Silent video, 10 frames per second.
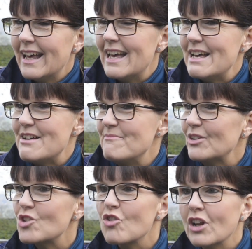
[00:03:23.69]
um,
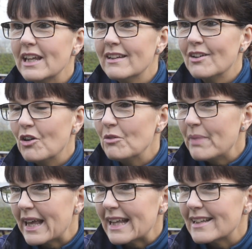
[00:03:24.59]
struggling up
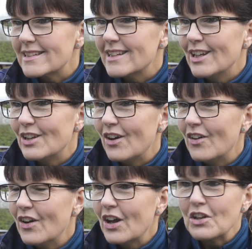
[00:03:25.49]
hills, you know,